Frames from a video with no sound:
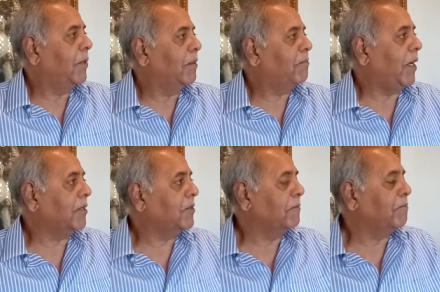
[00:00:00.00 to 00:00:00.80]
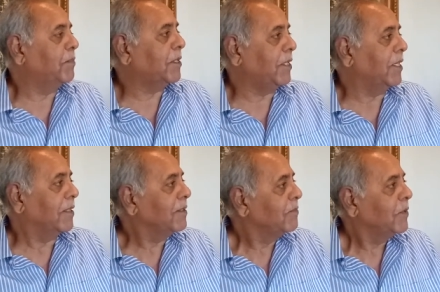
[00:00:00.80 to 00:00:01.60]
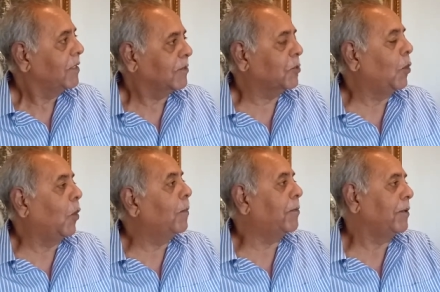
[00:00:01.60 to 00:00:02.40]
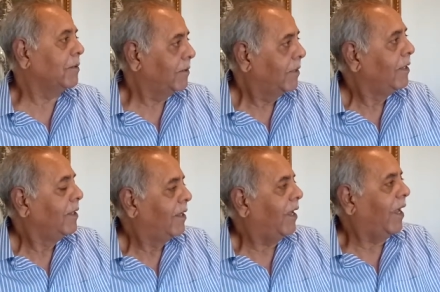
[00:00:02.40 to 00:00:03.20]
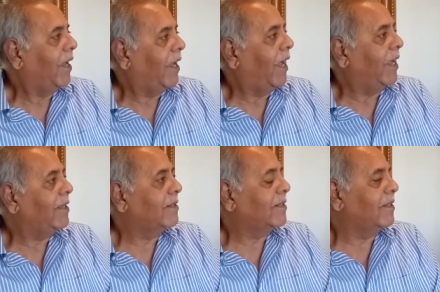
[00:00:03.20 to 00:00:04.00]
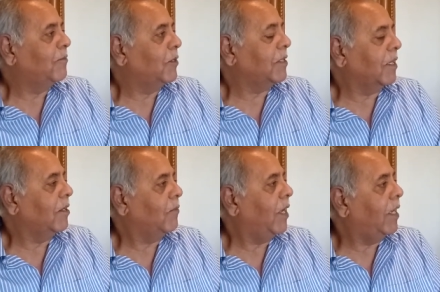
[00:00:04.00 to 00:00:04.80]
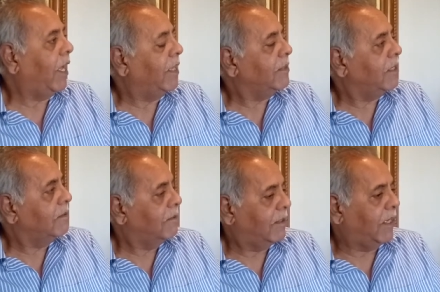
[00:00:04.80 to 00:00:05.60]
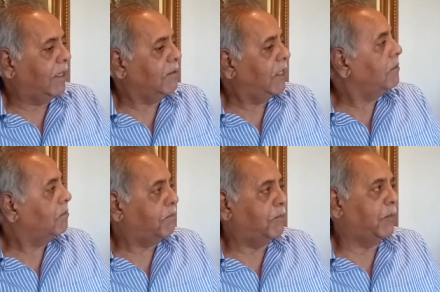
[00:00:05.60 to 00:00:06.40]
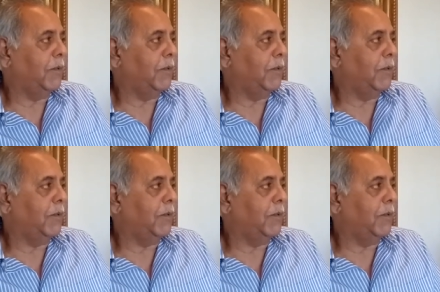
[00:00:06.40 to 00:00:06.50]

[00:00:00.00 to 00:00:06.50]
uh Parthiv Patel yeah, to open. To open, yeah. Uh, and uh, with Agarwal, and then and then